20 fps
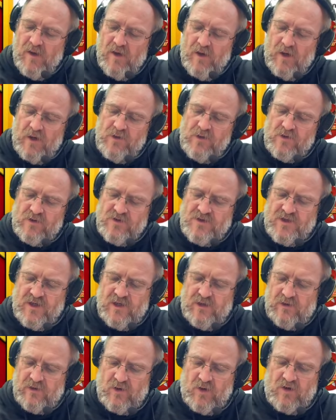And you can see a
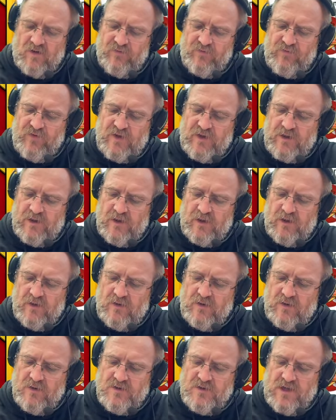lot of
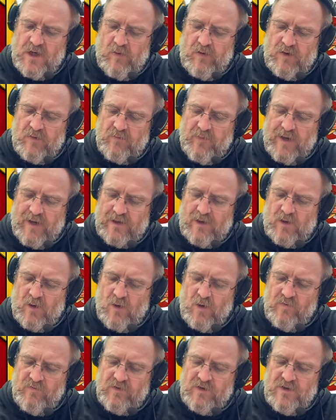videos going back
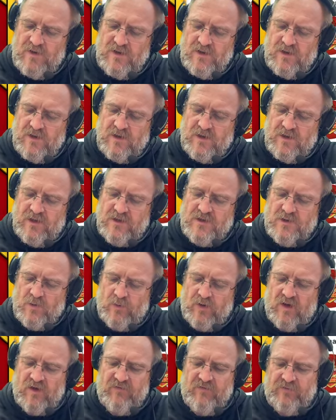over the years to
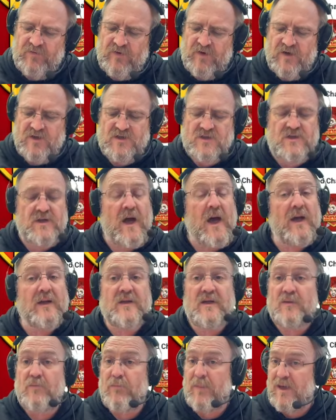when I first
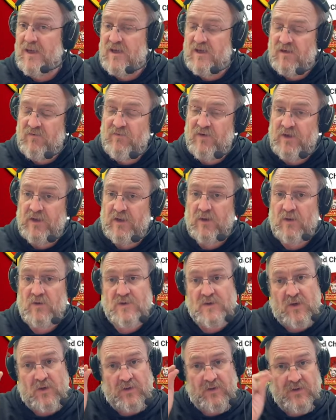started making
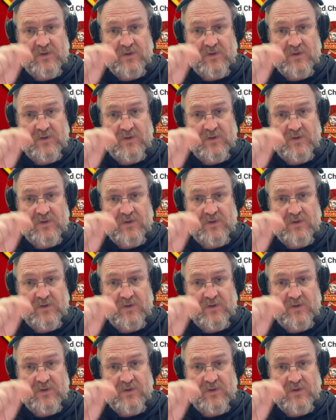videos on